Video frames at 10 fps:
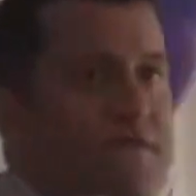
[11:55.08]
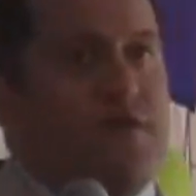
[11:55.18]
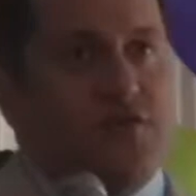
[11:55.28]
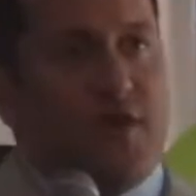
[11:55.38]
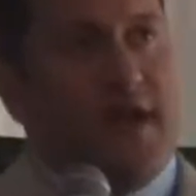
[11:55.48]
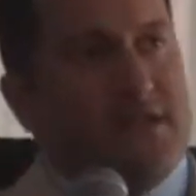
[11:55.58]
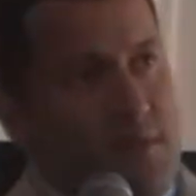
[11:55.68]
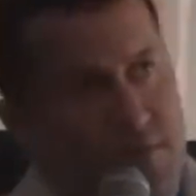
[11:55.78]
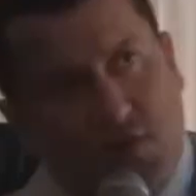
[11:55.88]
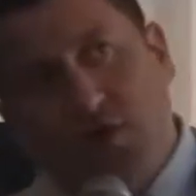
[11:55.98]
heavier training.
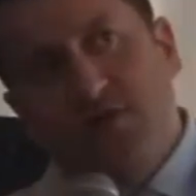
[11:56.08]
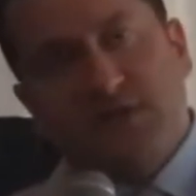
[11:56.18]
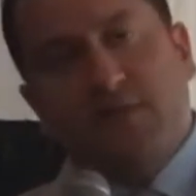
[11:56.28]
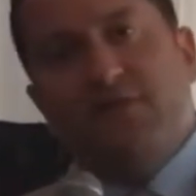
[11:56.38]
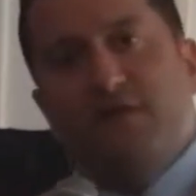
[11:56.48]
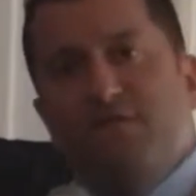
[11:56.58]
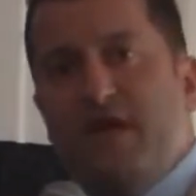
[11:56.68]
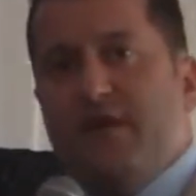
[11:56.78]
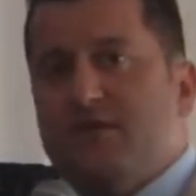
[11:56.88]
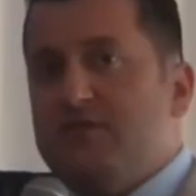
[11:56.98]
Some of you heard some of it in
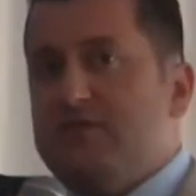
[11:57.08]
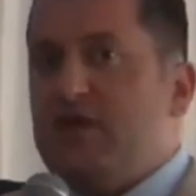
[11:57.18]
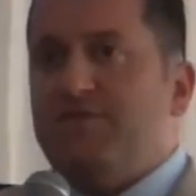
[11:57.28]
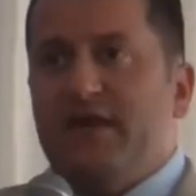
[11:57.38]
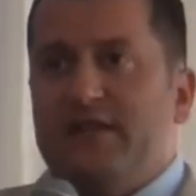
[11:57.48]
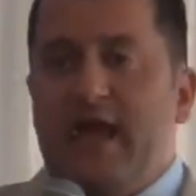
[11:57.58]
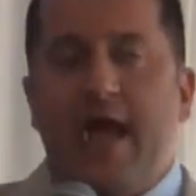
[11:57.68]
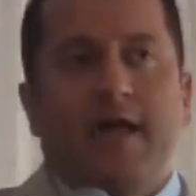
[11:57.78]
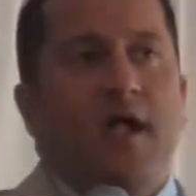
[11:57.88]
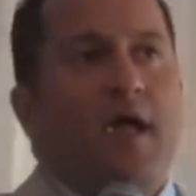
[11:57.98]
Vegas and stuff like
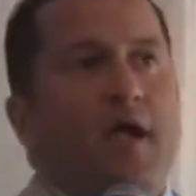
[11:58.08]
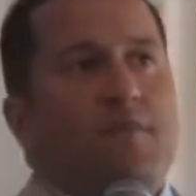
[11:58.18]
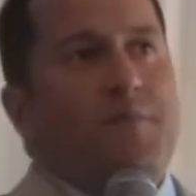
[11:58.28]
that.